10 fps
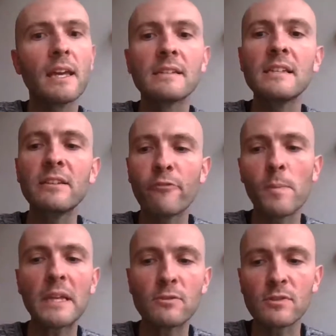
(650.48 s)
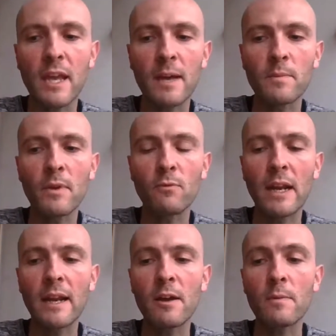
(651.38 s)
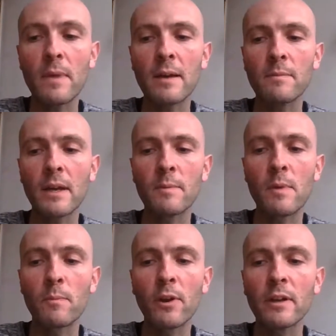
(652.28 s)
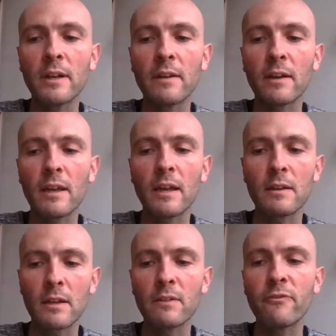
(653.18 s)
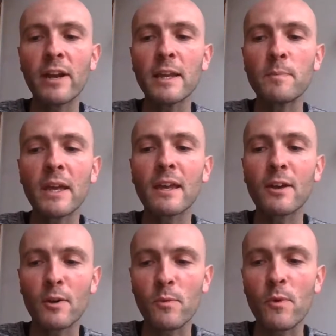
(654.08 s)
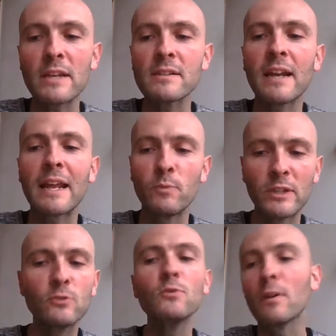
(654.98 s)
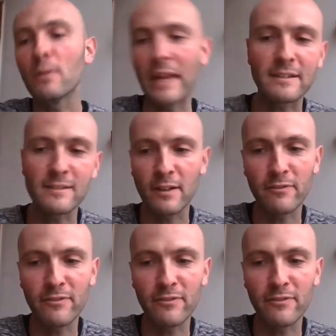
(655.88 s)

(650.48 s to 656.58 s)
it's easy for me to say. Right now I'm employed in a fairly big corporation, and we do all that stuff.